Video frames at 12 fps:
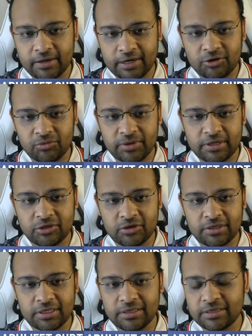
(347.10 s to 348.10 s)
try to bring your
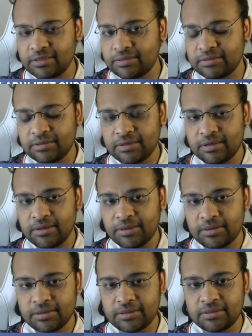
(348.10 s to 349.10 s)
king in.
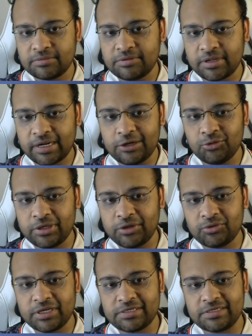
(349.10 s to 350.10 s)
Try to
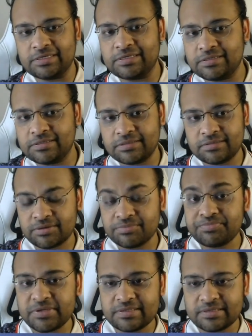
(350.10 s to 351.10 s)
exchange
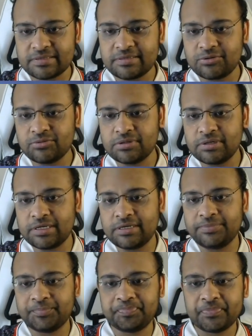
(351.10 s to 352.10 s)
some pieces down the
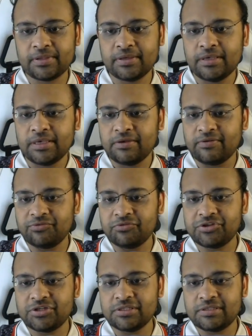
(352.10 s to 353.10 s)
line. And
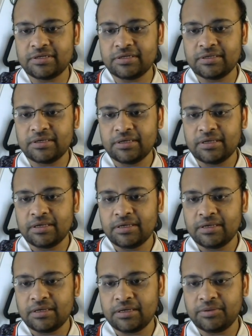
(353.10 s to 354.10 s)
with g3,
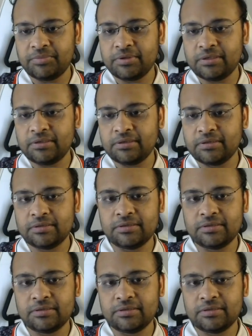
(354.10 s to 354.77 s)
abhi